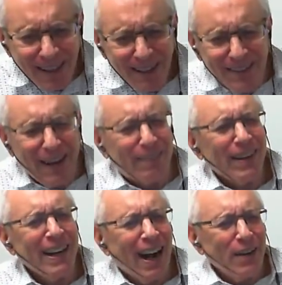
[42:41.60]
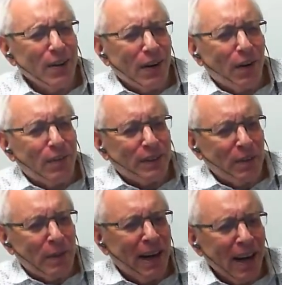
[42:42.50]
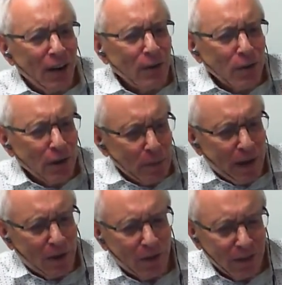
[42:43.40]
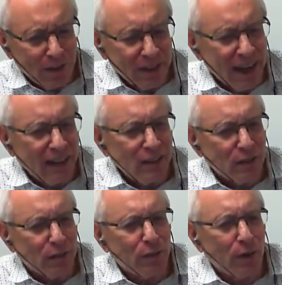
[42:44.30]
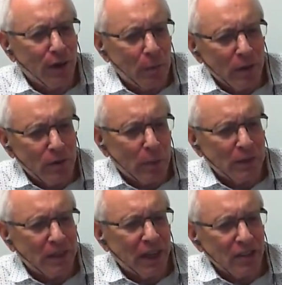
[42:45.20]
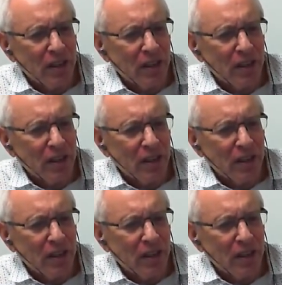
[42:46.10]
Jeff, are you going off the deep end? Are you talking about our earlier cases of fraud and misrepresentation?